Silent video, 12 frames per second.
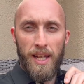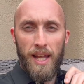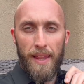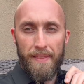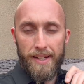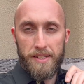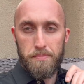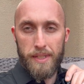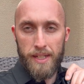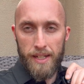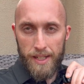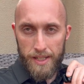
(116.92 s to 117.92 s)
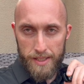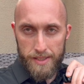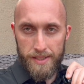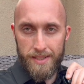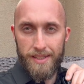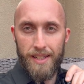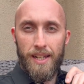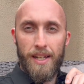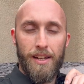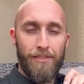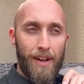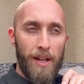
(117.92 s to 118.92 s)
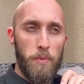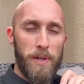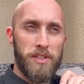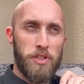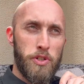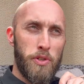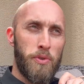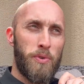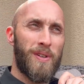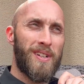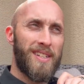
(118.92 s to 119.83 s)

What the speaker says: and that is because if I went to